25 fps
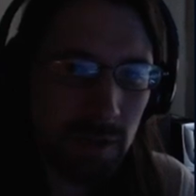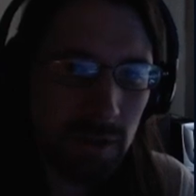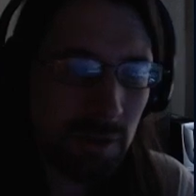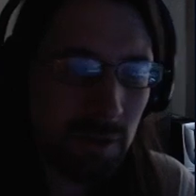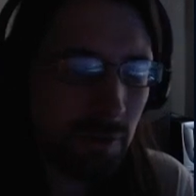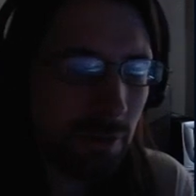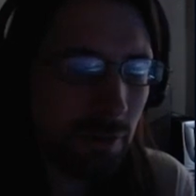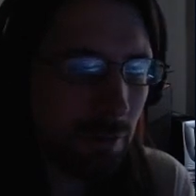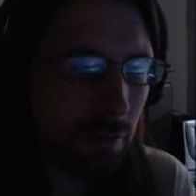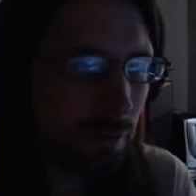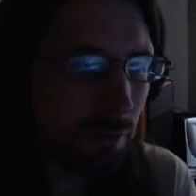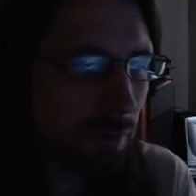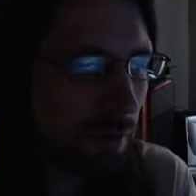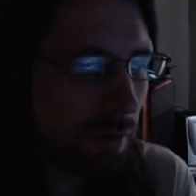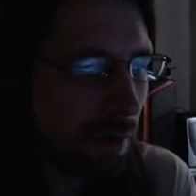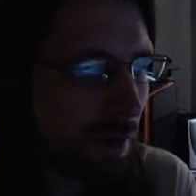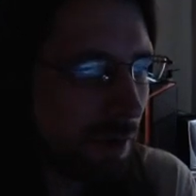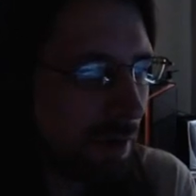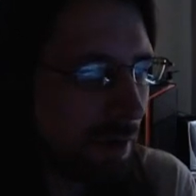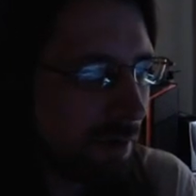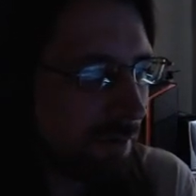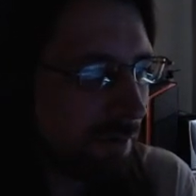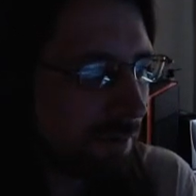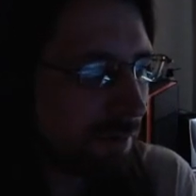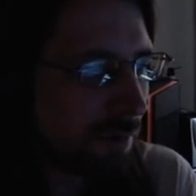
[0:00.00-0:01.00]
do
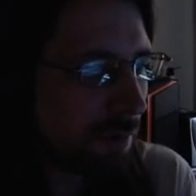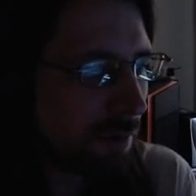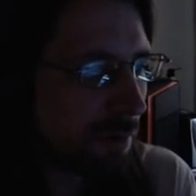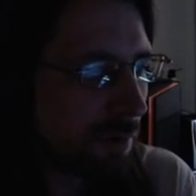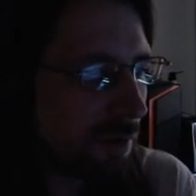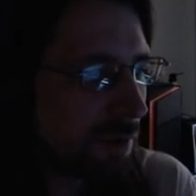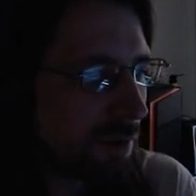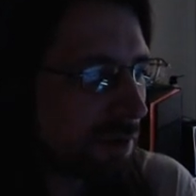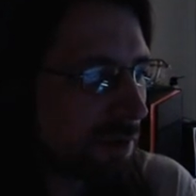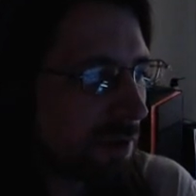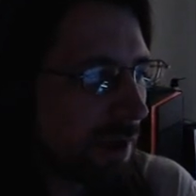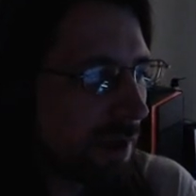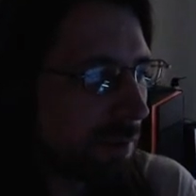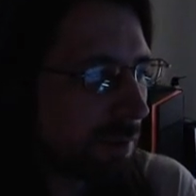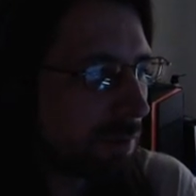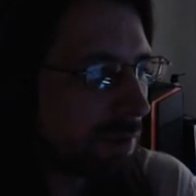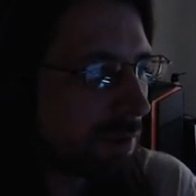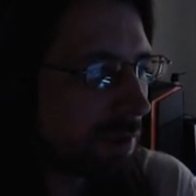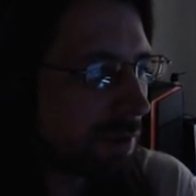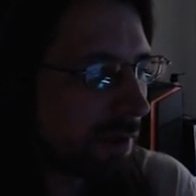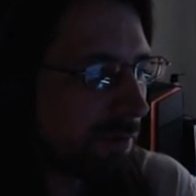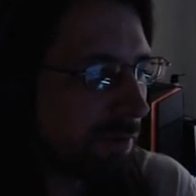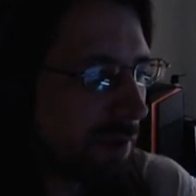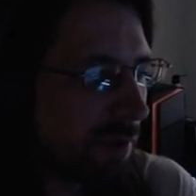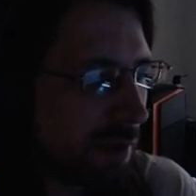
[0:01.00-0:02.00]
for this type of
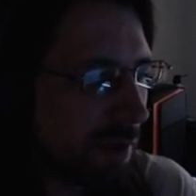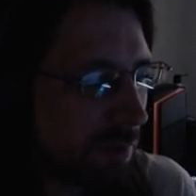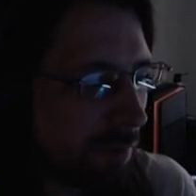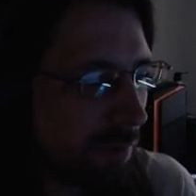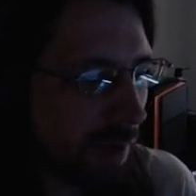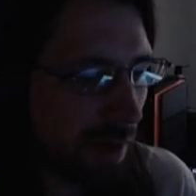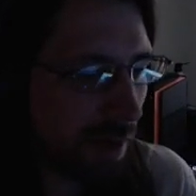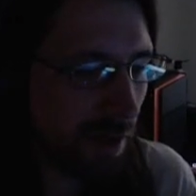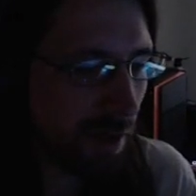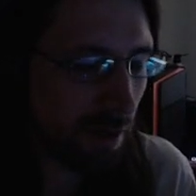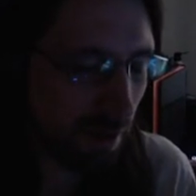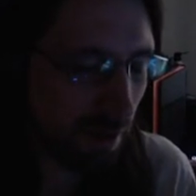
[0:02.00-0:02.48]
stuff anyway,